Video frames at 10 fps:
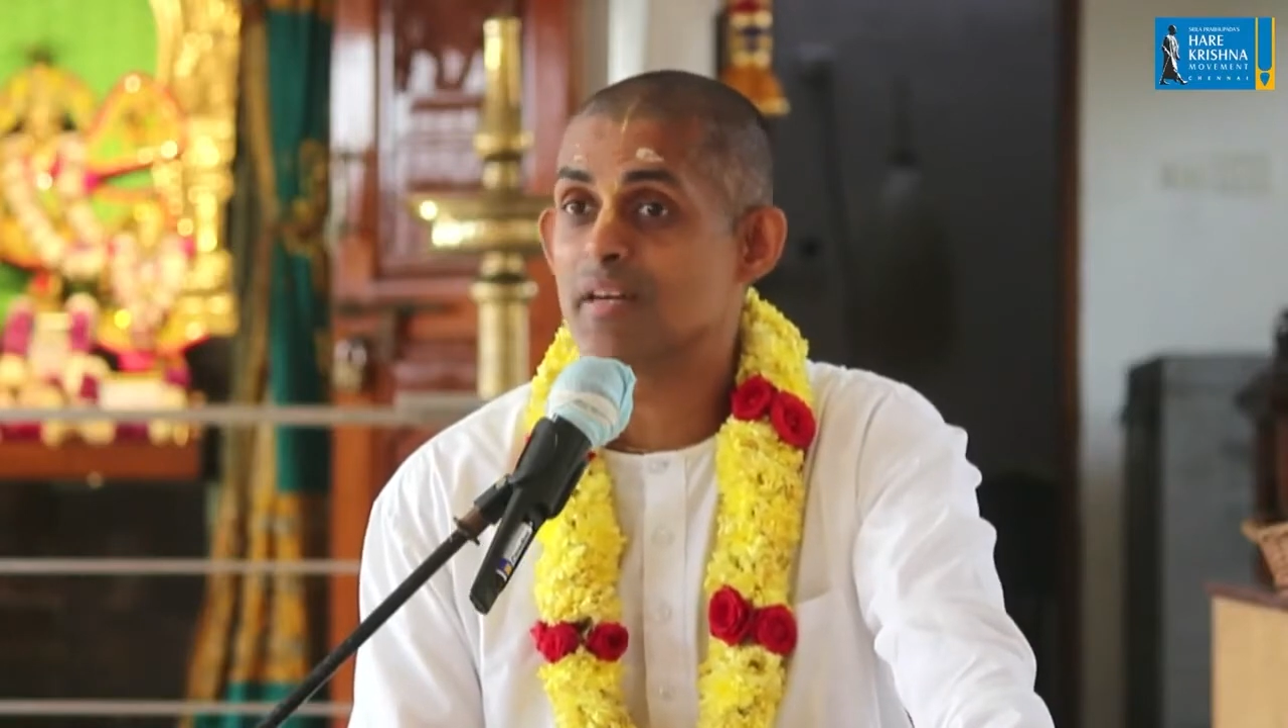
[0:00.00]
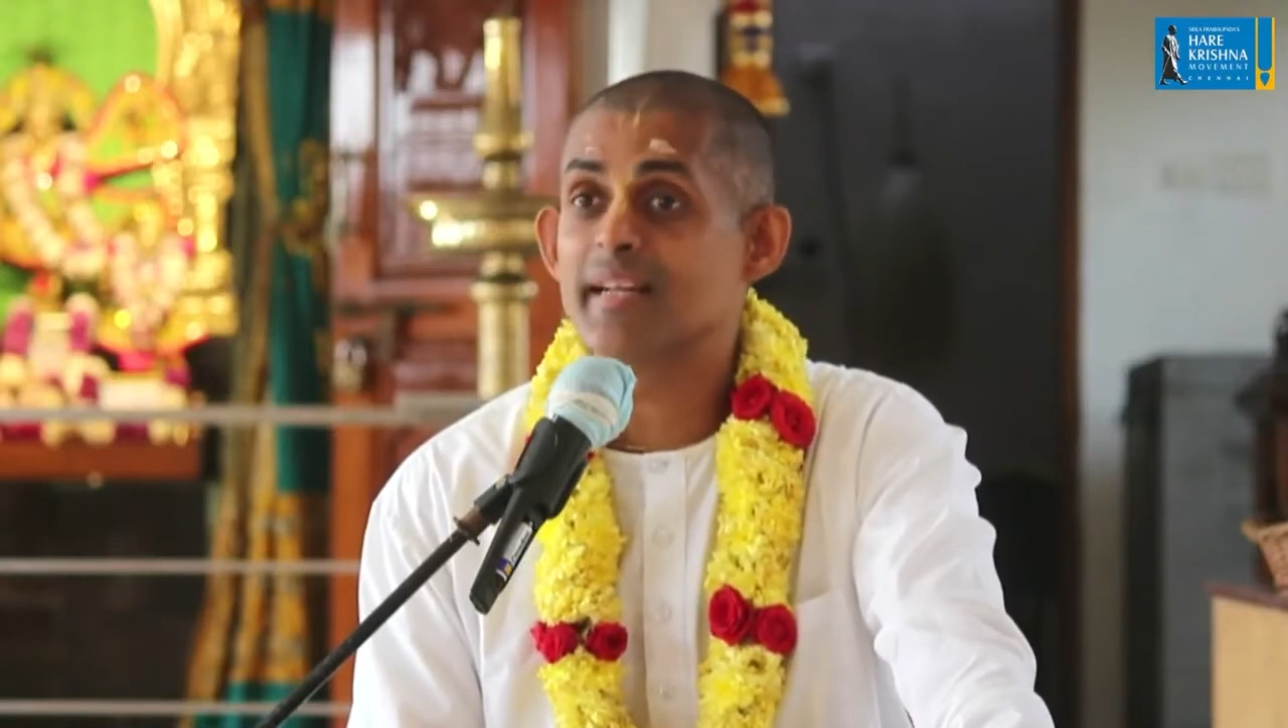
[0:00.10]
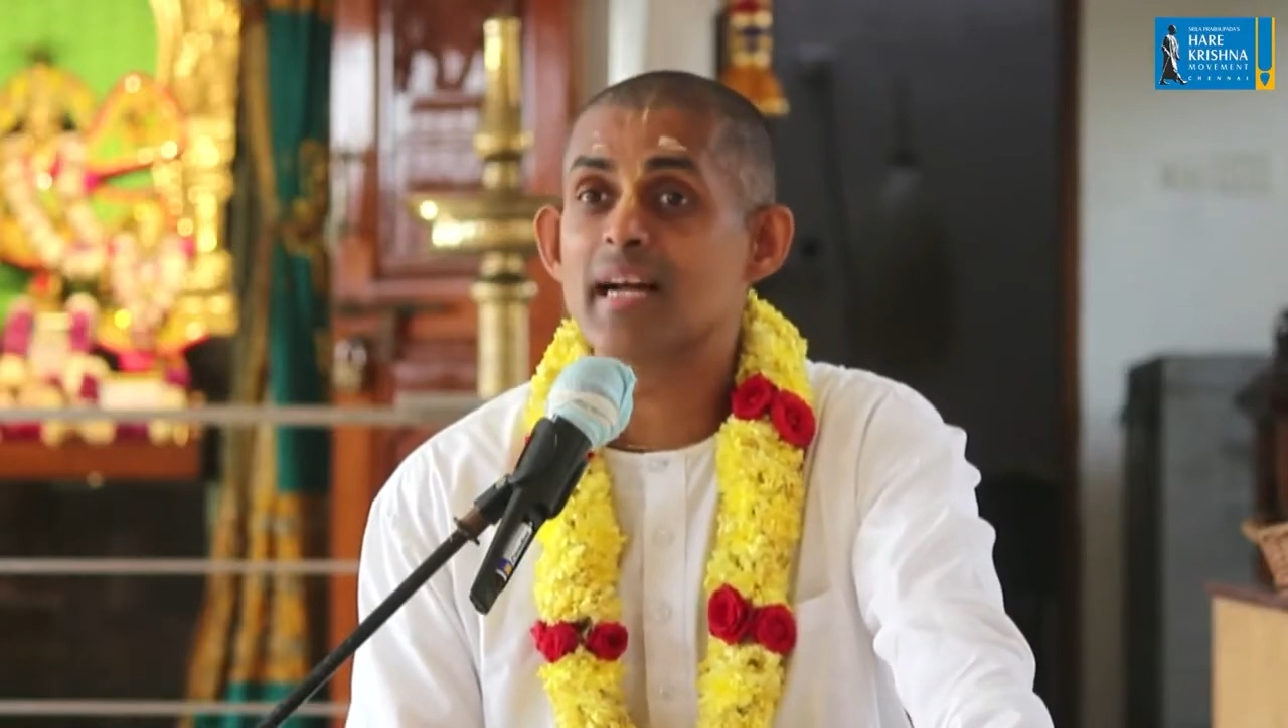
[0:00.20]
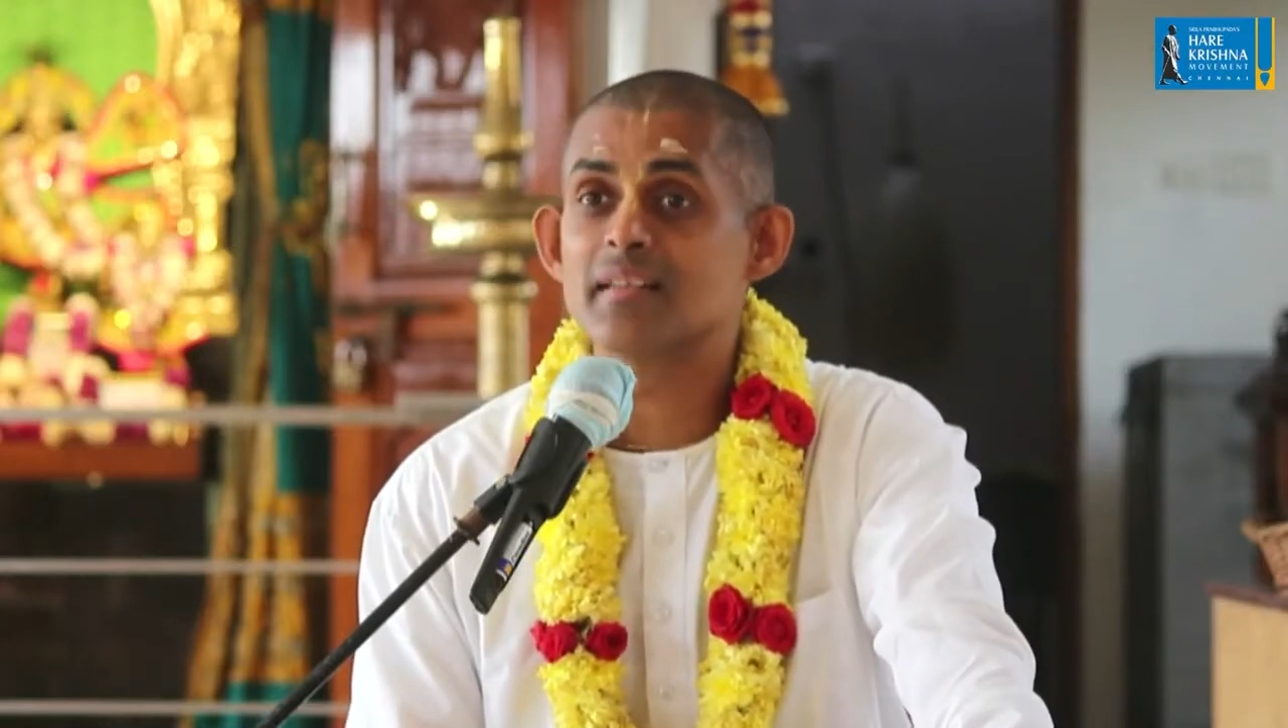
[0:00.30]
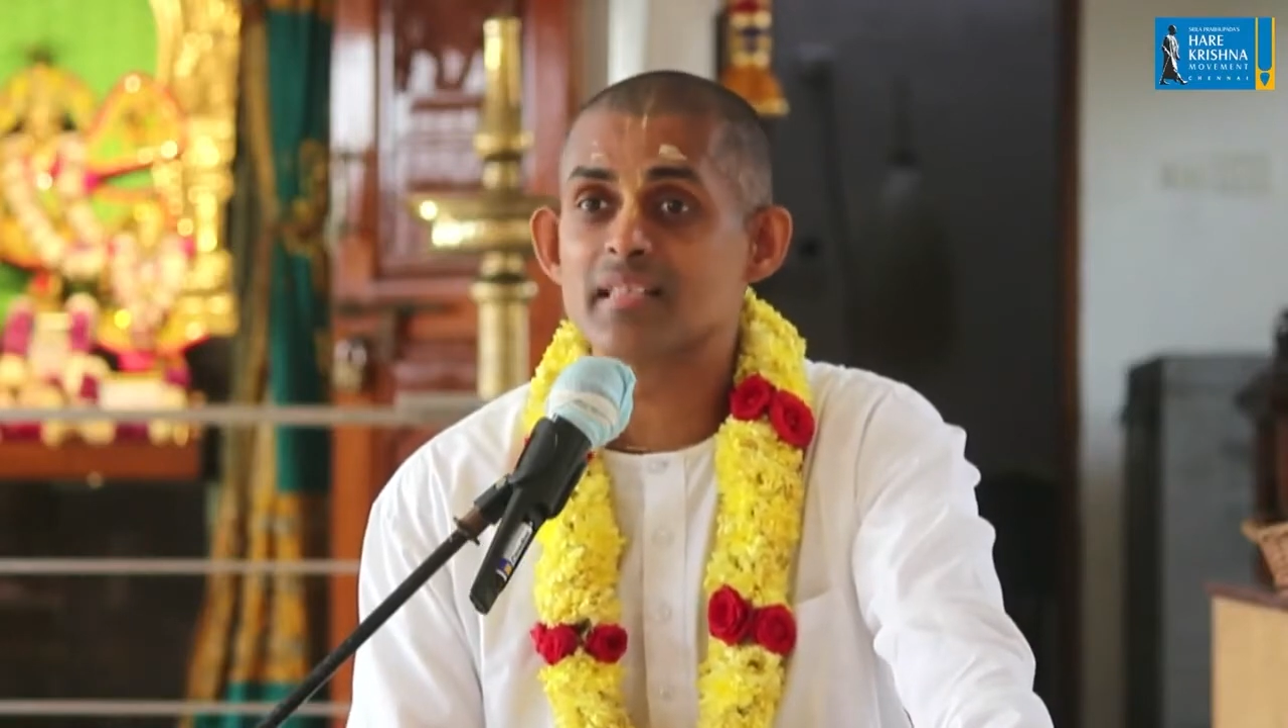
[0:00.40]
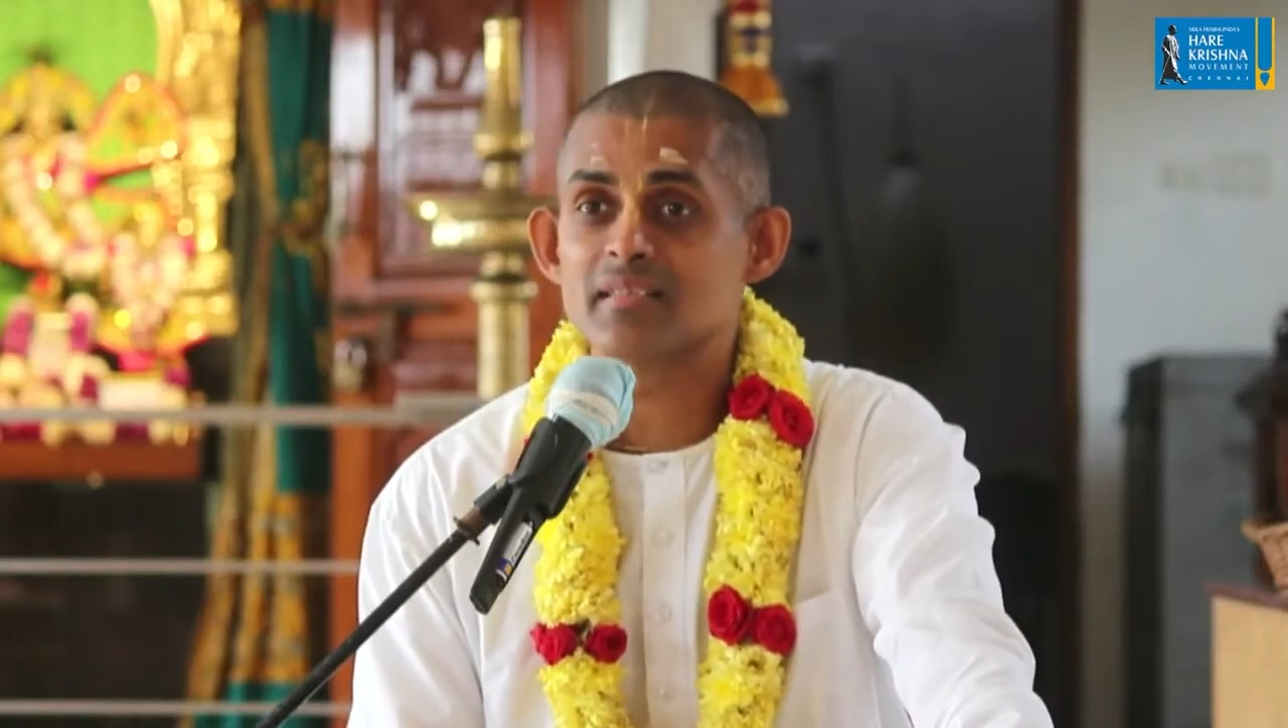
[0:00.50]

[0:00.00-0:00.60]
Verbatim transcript: Why can't they